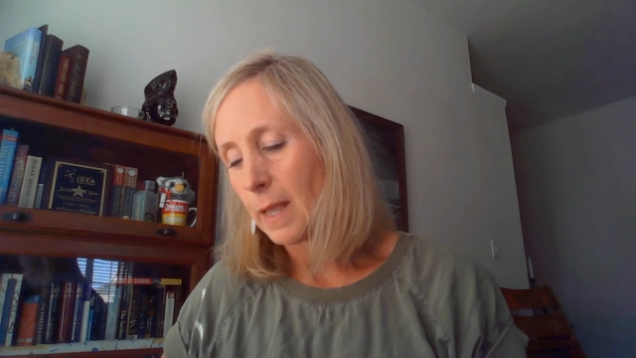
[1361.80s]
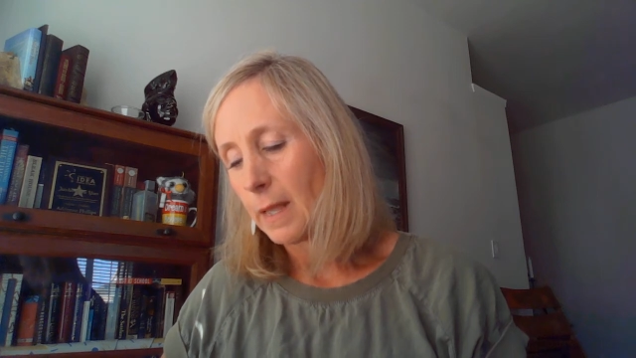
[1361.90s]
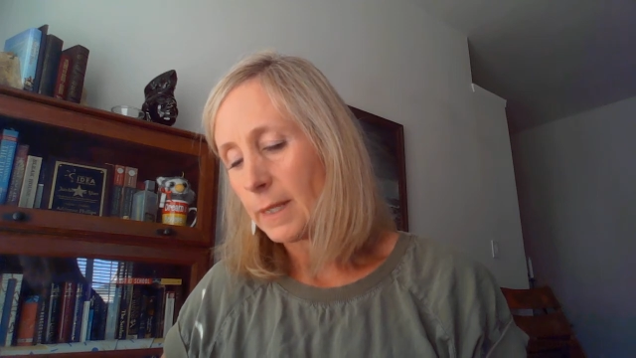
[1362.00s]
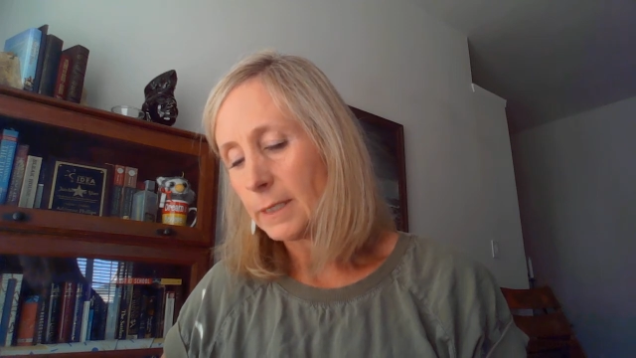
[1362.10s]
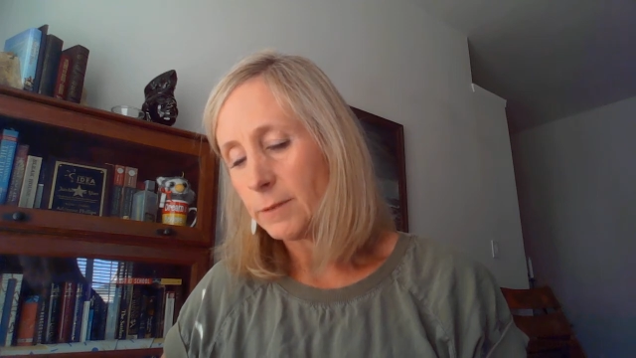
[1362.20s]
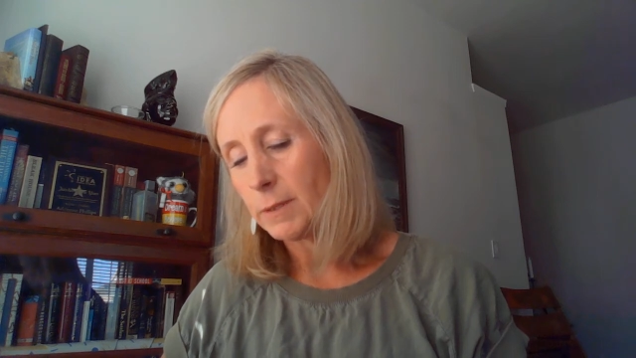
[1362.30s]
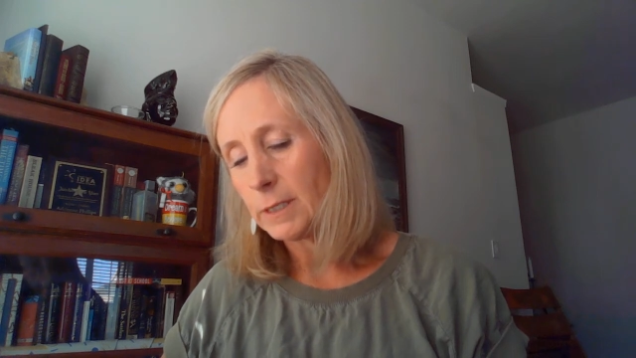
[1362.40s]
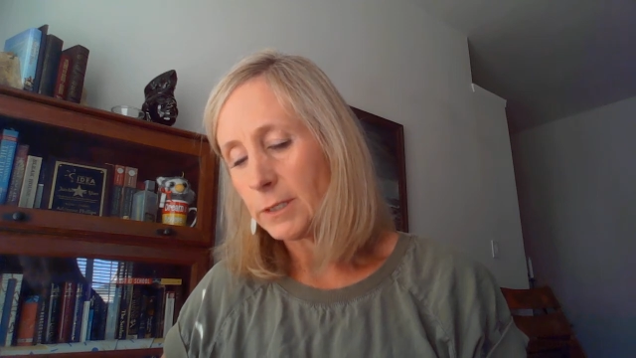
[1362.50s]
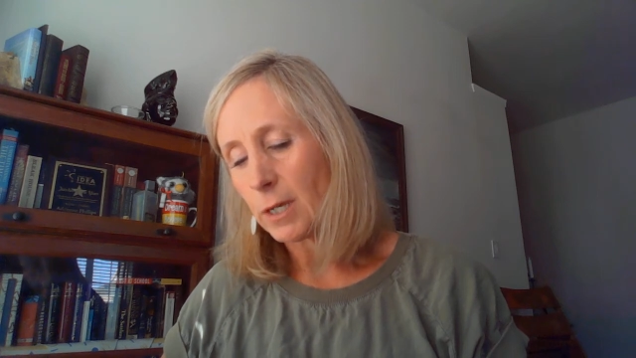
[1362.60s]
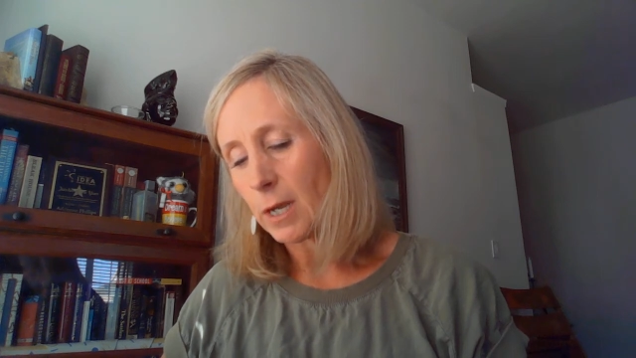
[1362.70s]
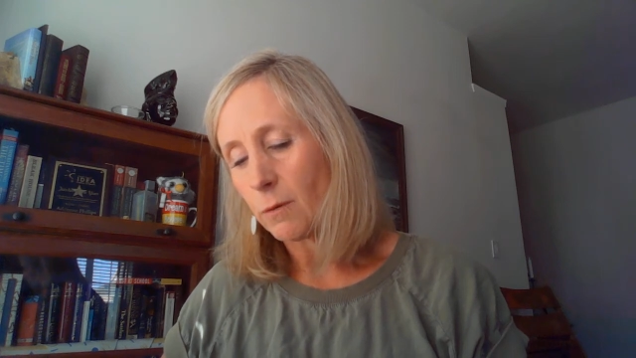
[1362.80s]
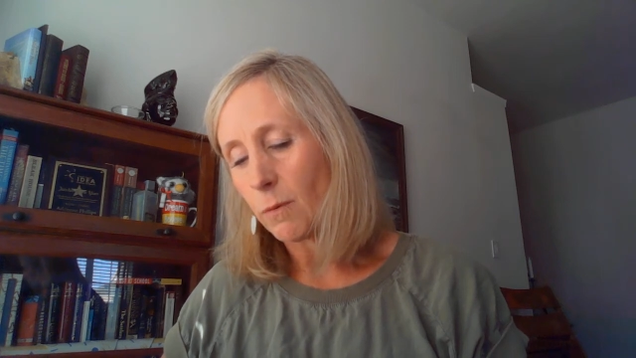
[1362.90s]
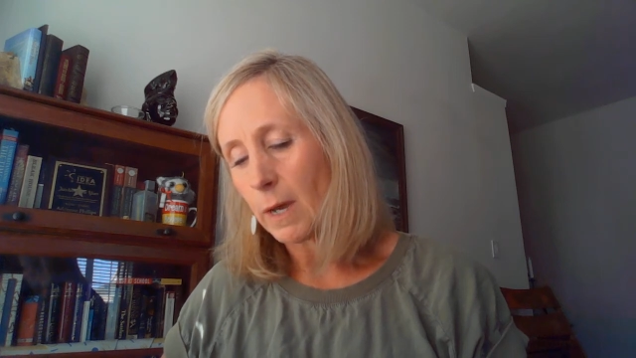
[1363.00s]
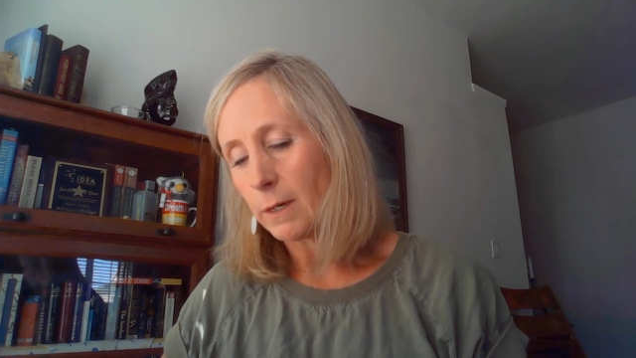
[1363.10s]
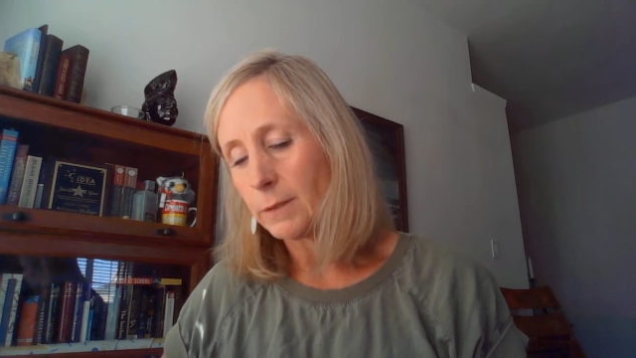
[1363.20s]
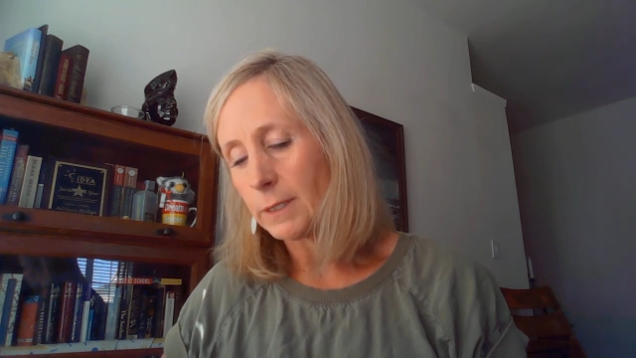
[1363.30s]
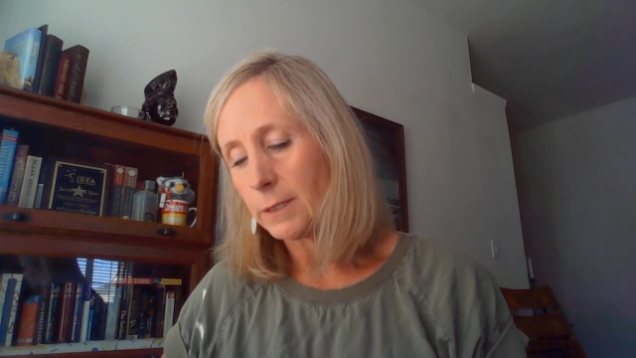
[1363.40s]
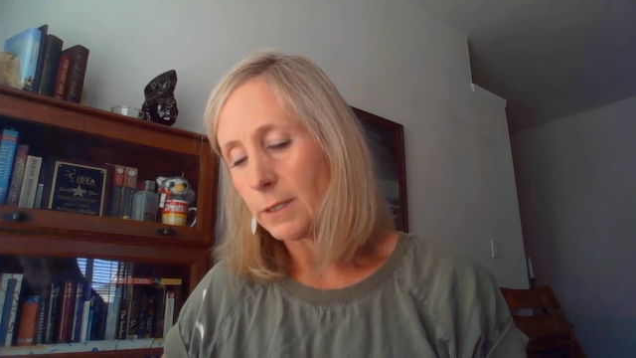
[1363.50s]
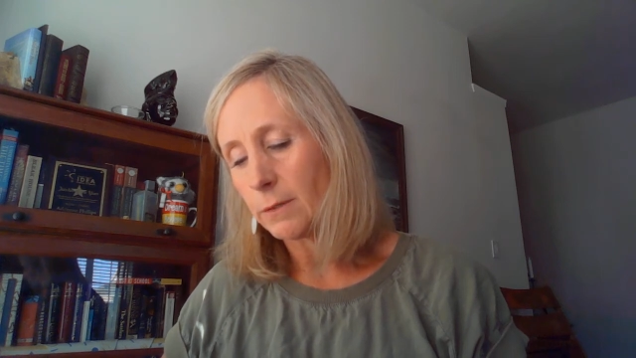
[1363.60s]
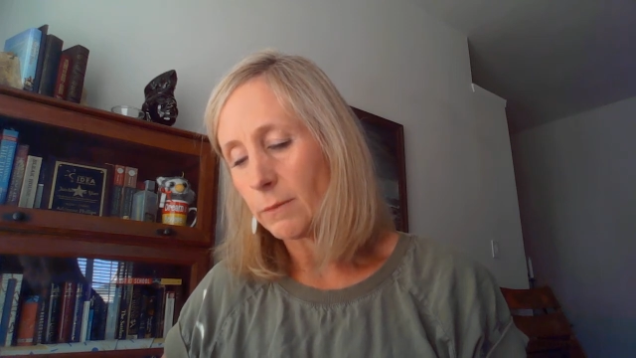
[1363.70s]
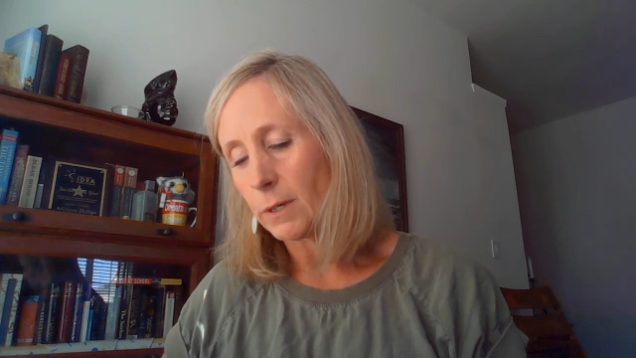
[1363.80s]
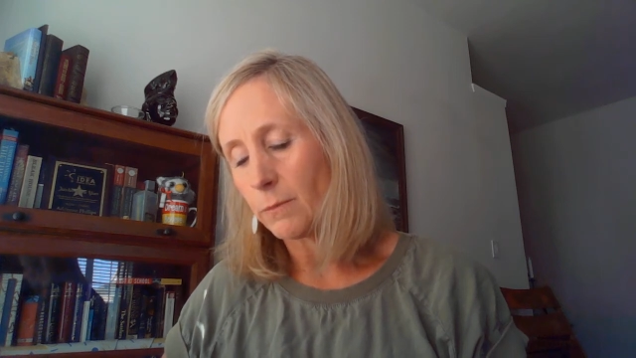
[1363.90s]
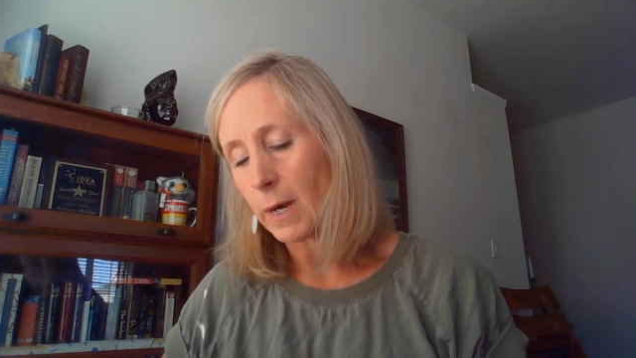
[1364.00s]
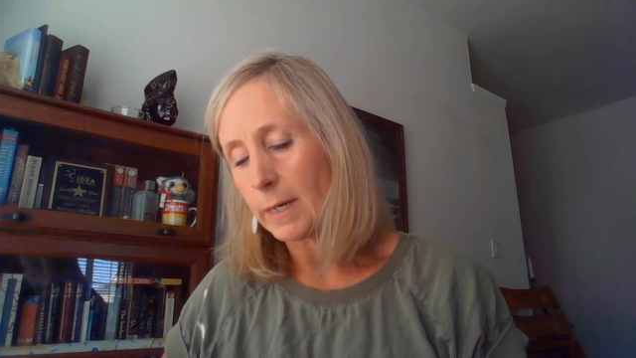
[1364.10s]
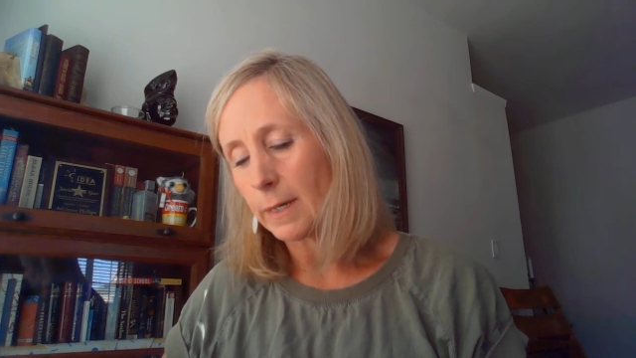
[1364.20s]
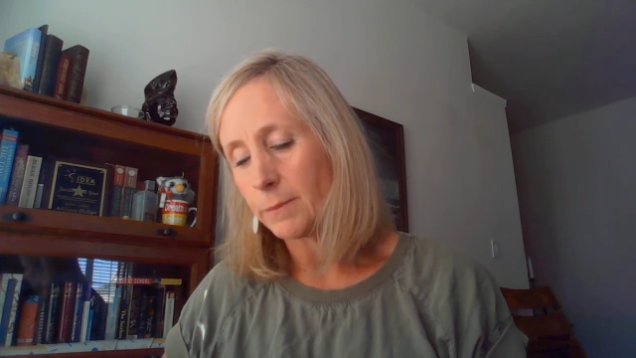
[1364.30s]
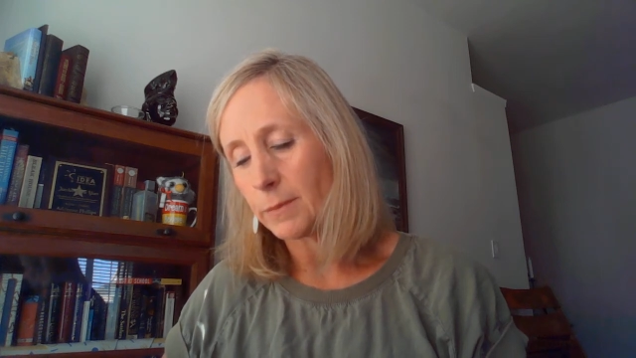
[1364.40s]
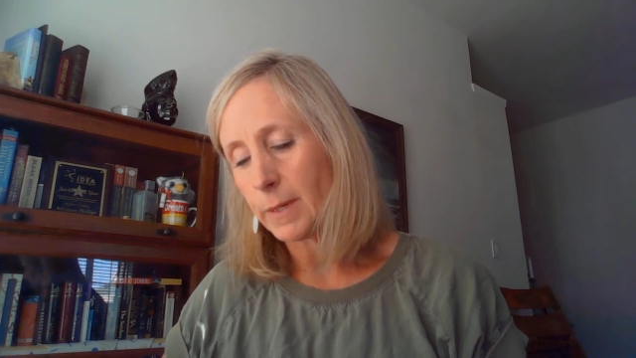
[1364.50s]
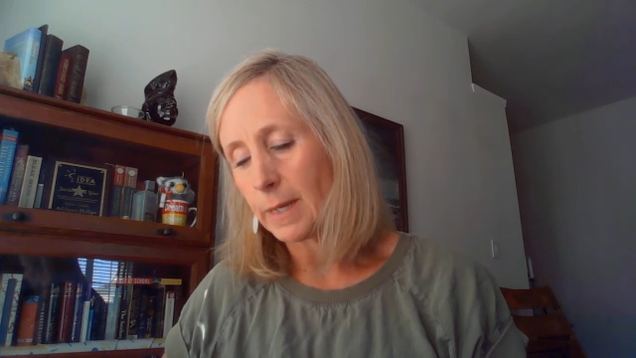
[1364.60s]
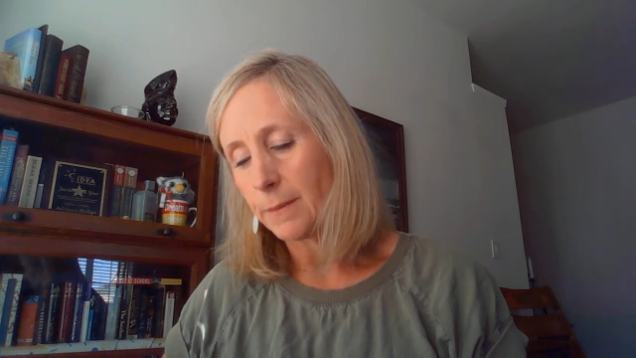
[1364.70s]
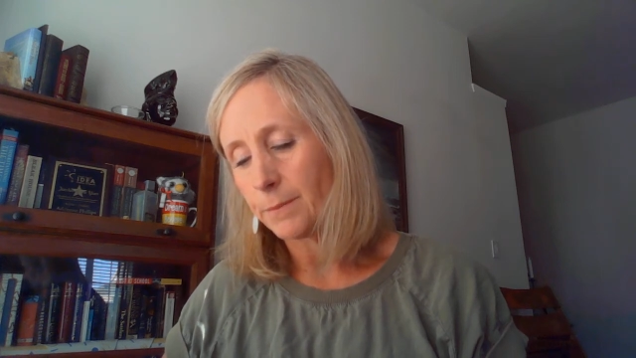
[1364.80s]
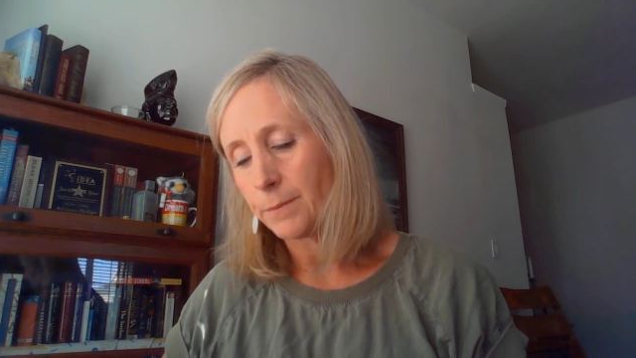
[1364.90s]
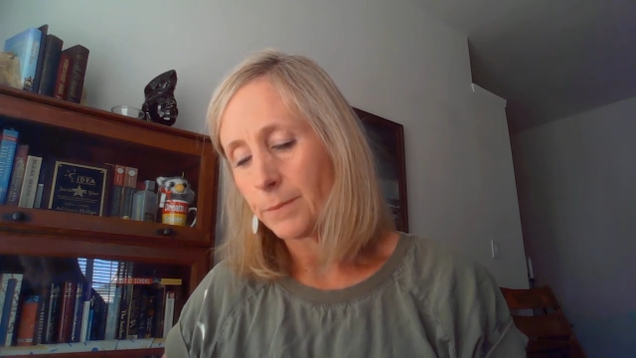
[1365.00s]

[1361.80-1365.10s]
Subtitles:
That's when his dog waddled into the room right up to me.